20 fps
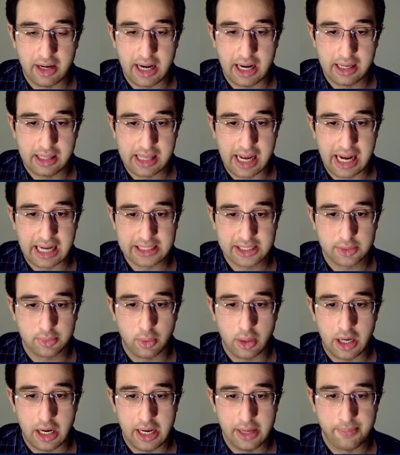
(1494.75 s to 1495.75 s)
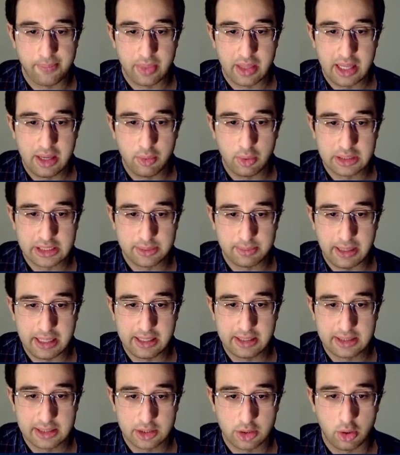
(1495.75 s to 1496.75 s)
and that's why he was
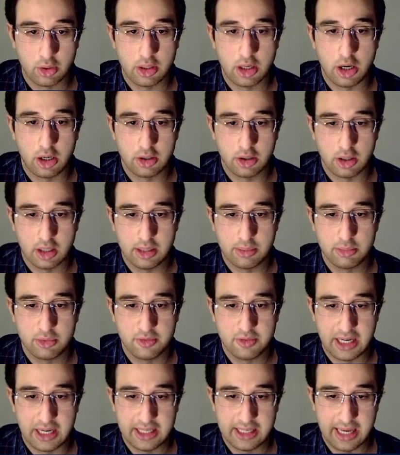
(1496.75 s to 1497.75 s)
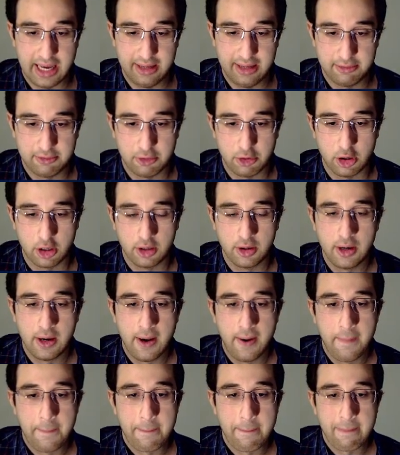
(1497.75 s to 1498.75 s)
spending so long on a move like a4.
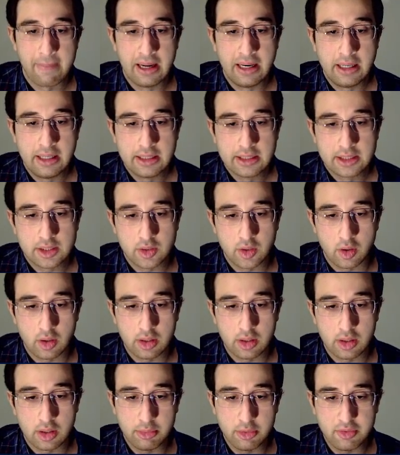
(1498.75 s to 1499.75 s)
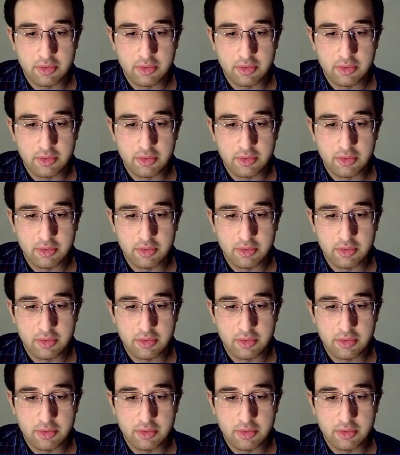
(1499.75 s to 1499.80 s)
So a move